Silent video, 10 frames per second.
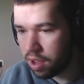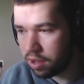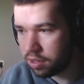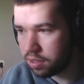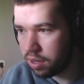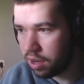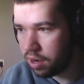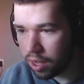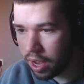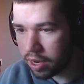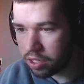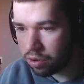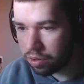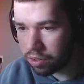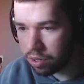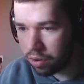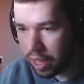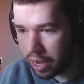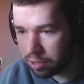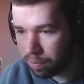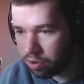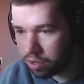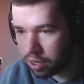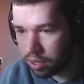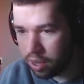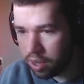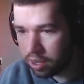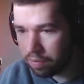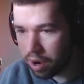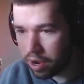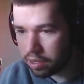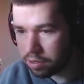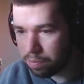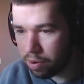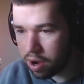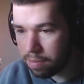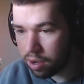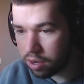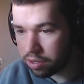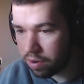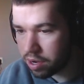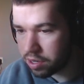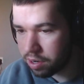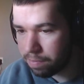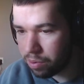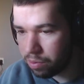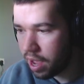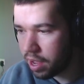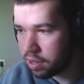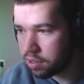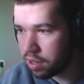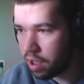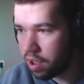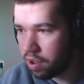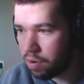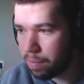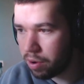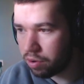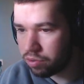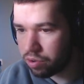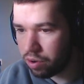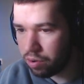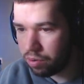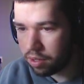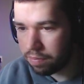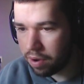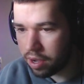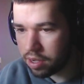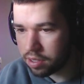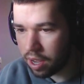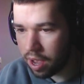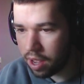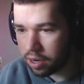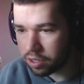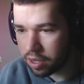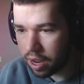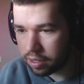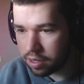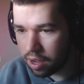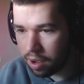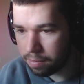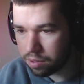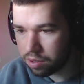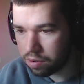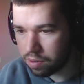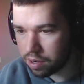designer, and so on and so on. The exploding device is pretty much very simple, has a remote control device, and it's connected up to this